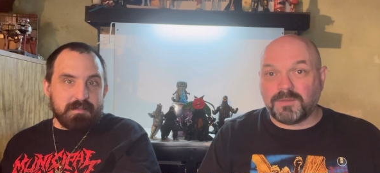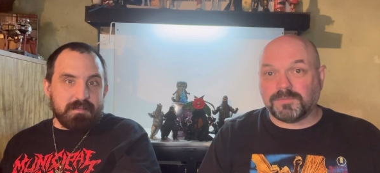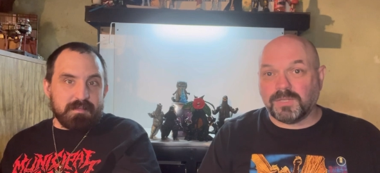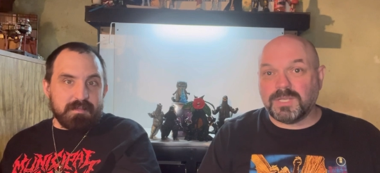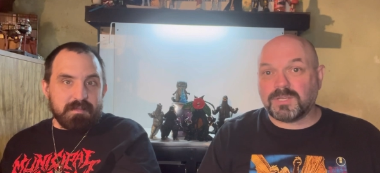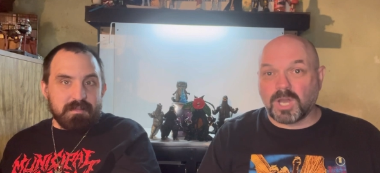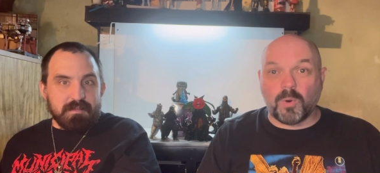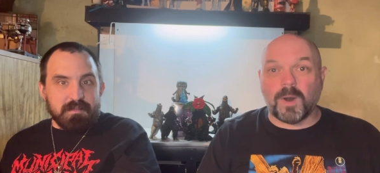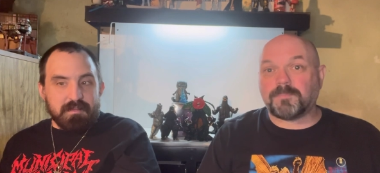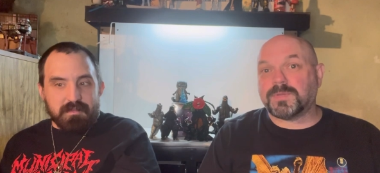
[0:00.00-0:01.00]
Speaker 1: go up
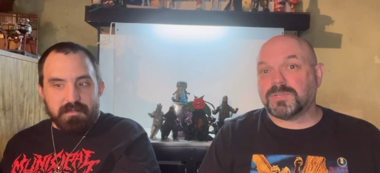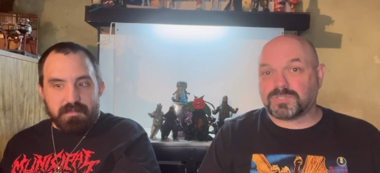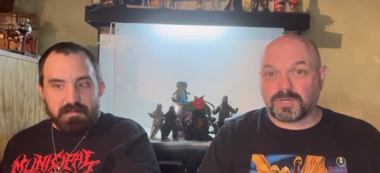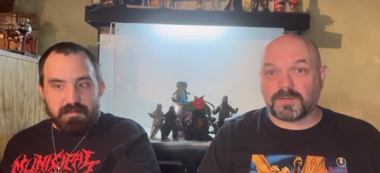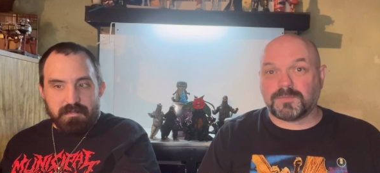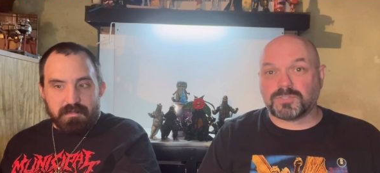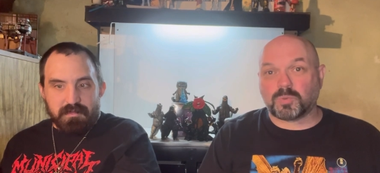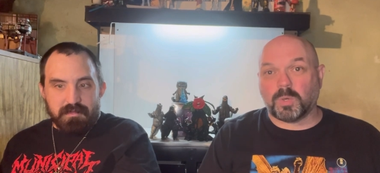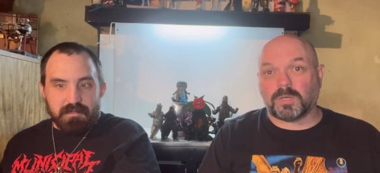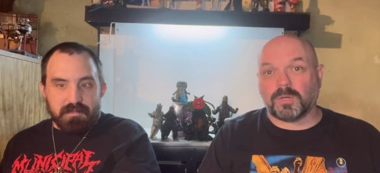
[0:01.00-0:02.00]
to the surface
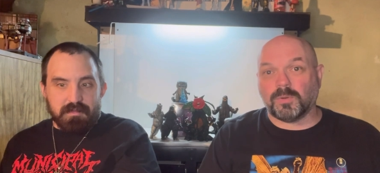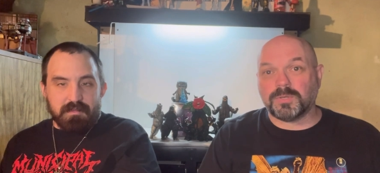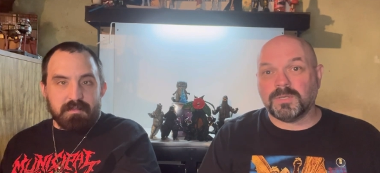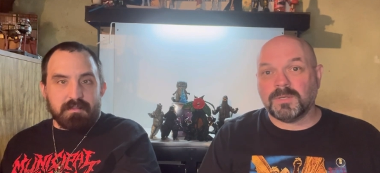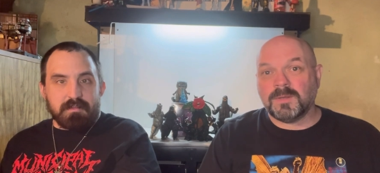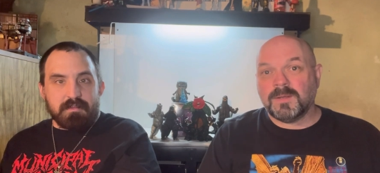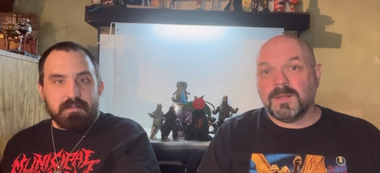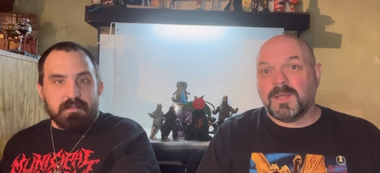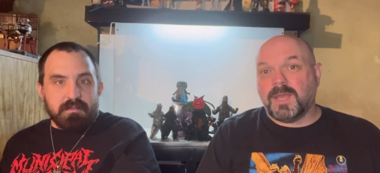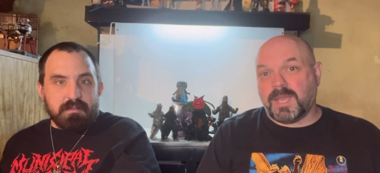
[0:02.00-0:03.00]
world
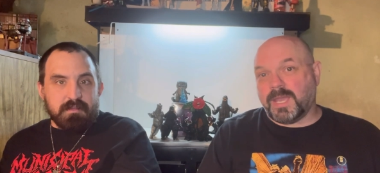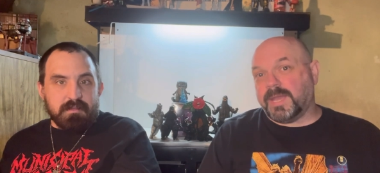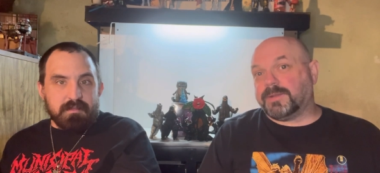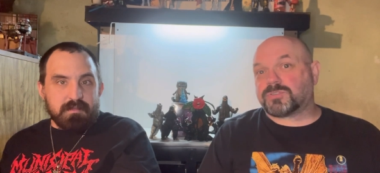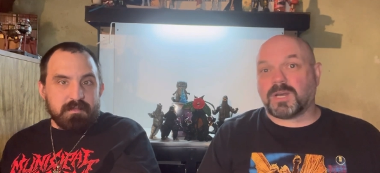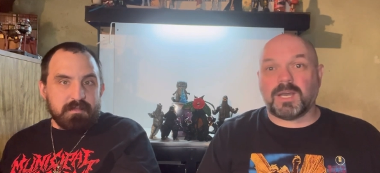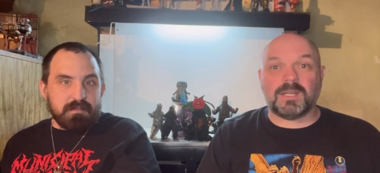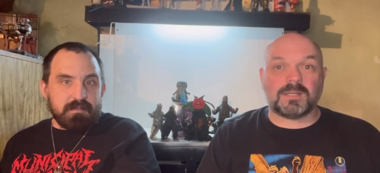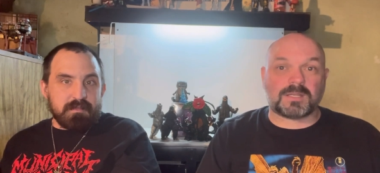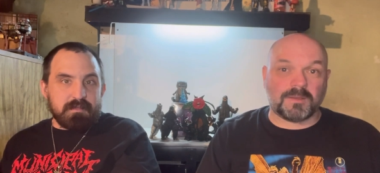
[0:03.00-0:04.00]
and try to
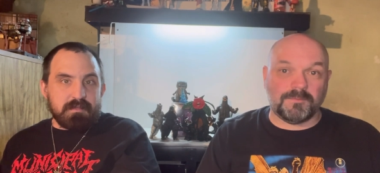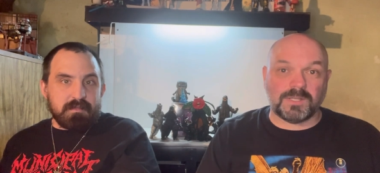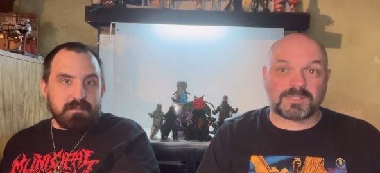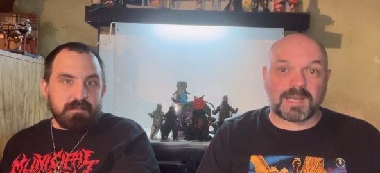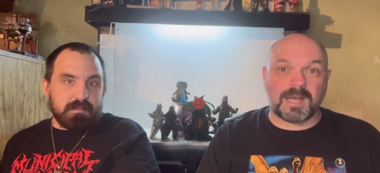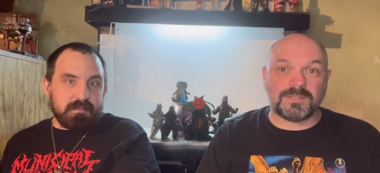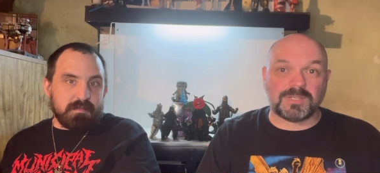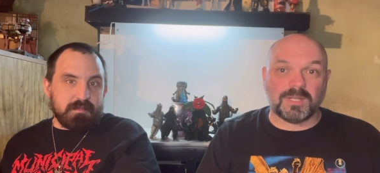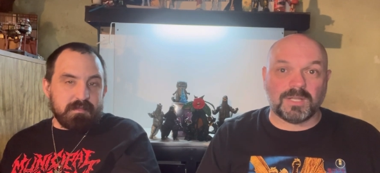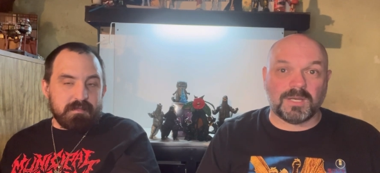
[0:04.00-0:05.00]
convince
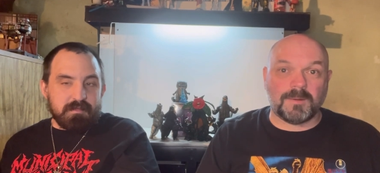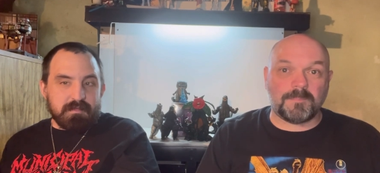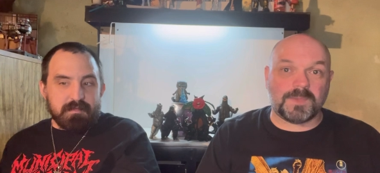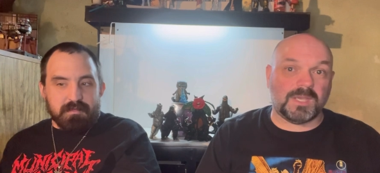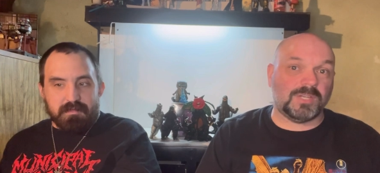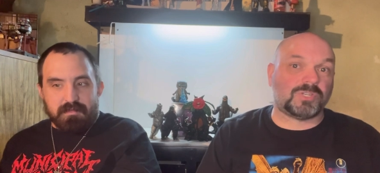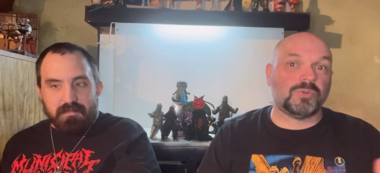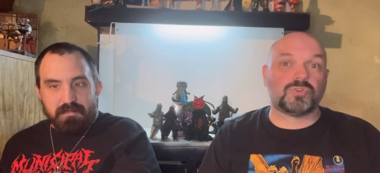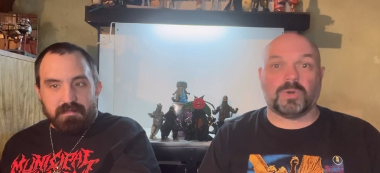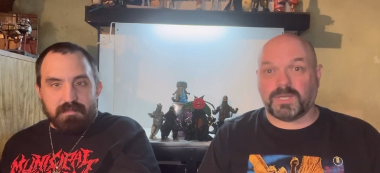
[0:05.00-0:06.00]
Godzilla into
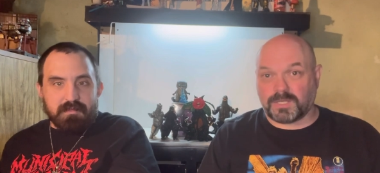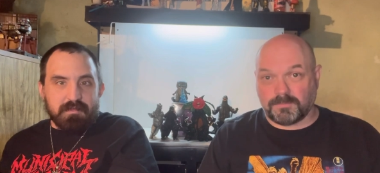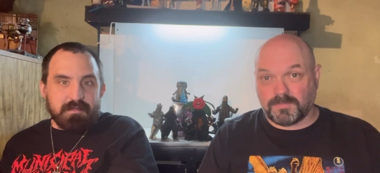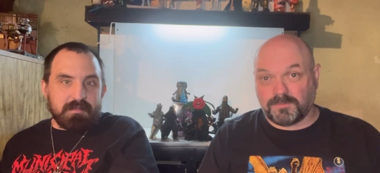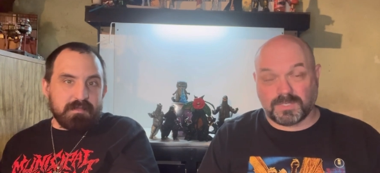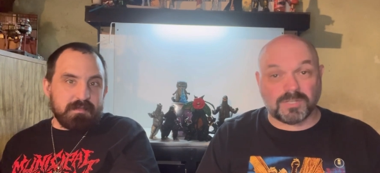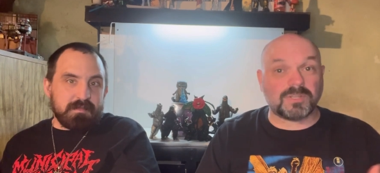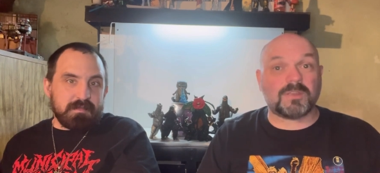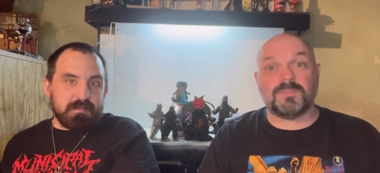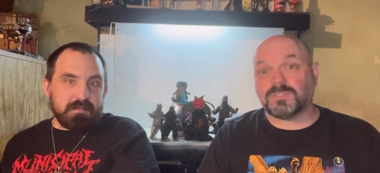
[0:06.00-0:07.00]
joining him. If he doesn't
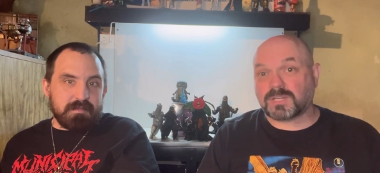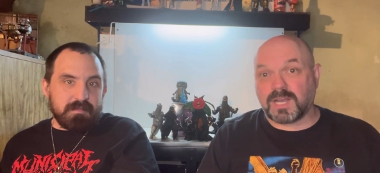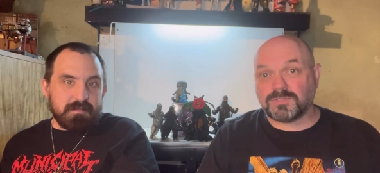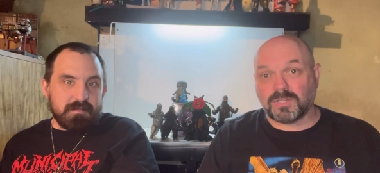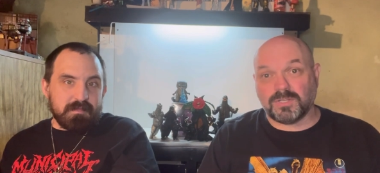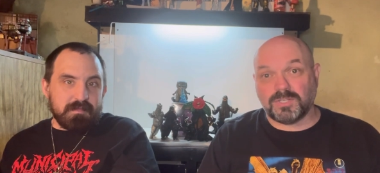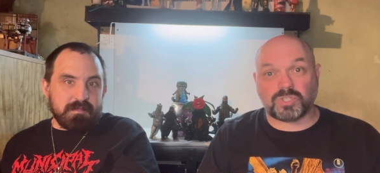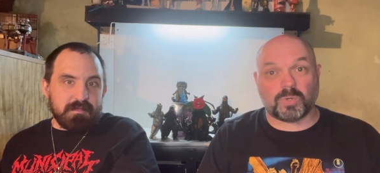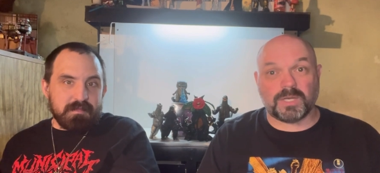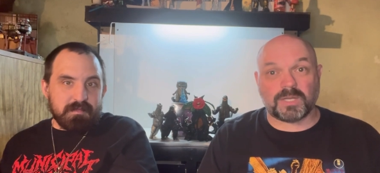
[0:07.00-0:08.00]
convince Godzilla into joining
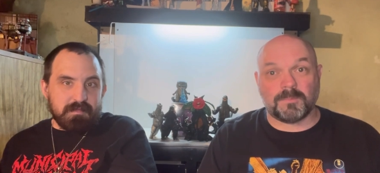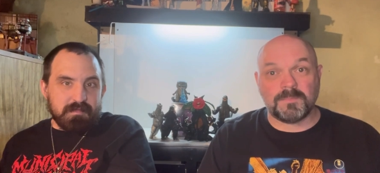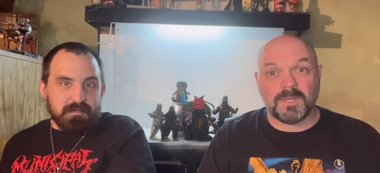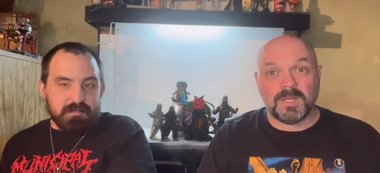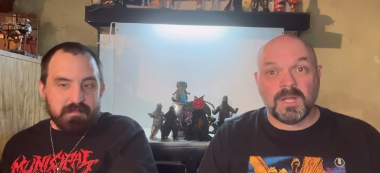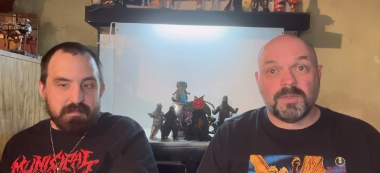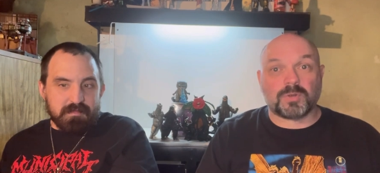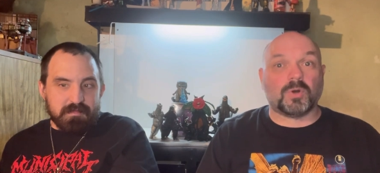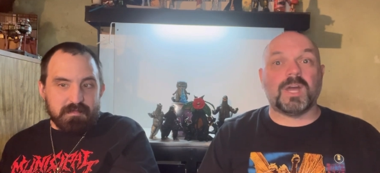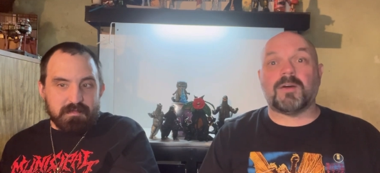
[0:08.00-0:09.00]
him, they're going to
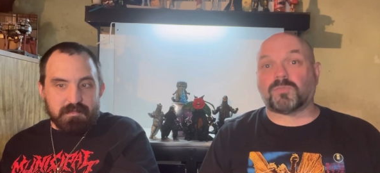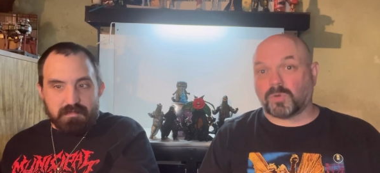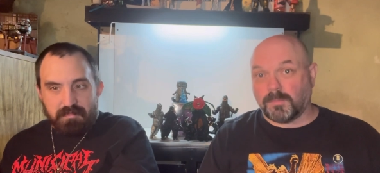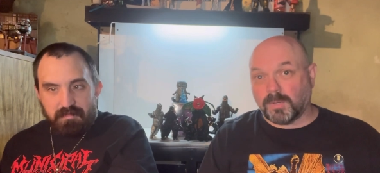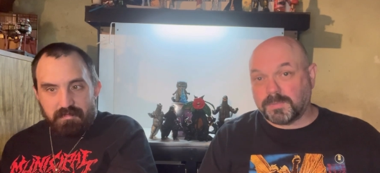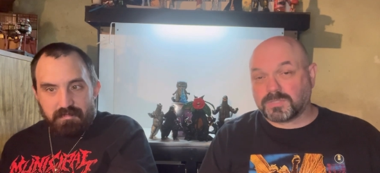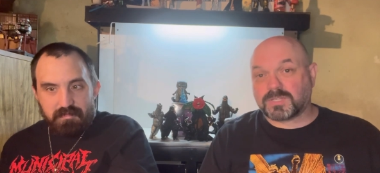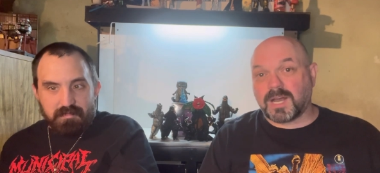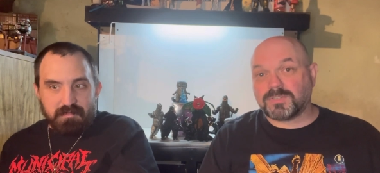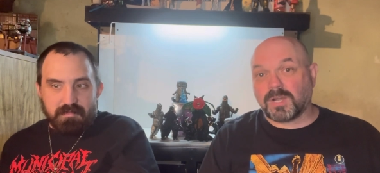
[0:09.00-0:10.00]
have a rumble because
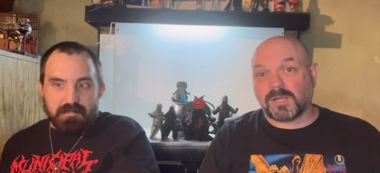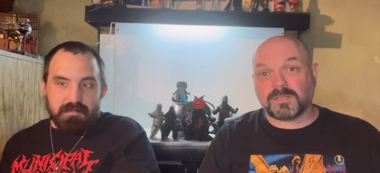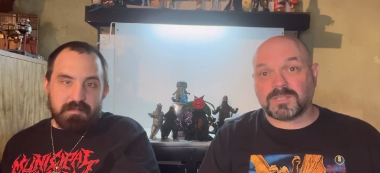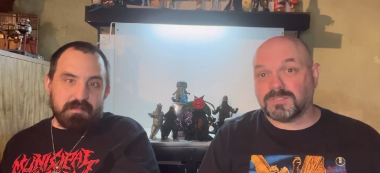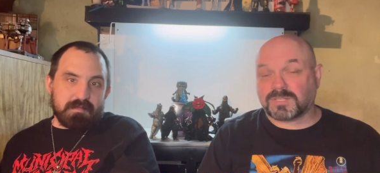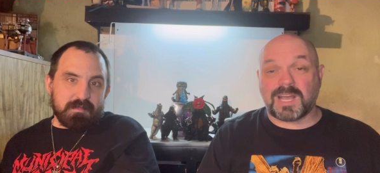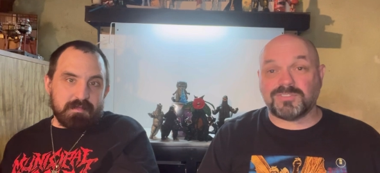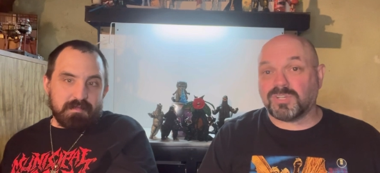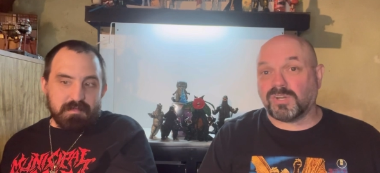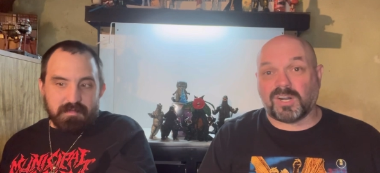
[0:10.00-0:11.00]
Godzilla, because Godzilla
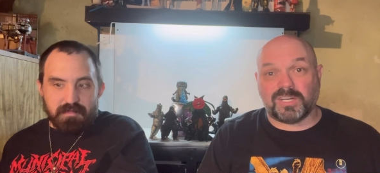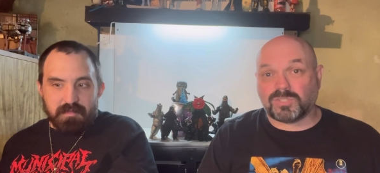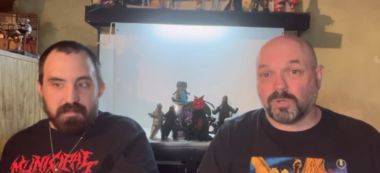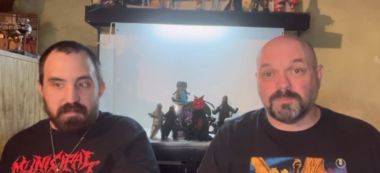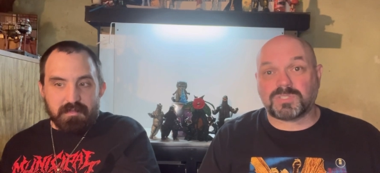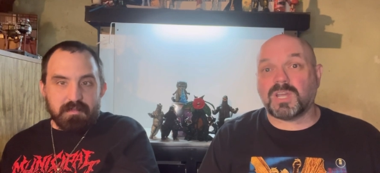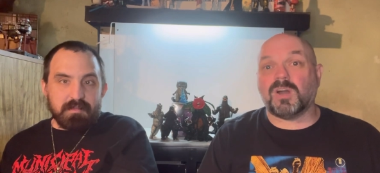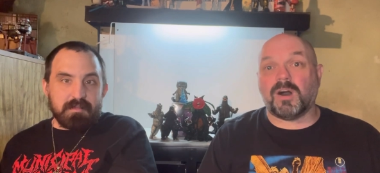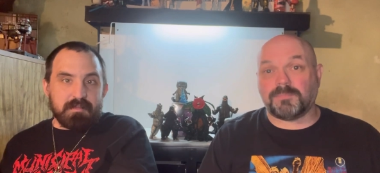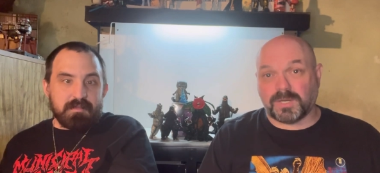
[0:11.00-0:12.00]
already told him, stay off
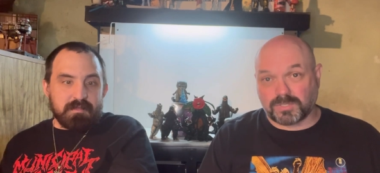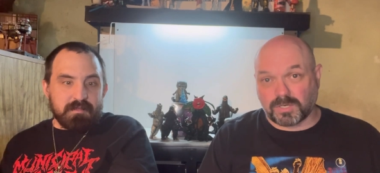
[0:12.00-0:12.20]
my turf.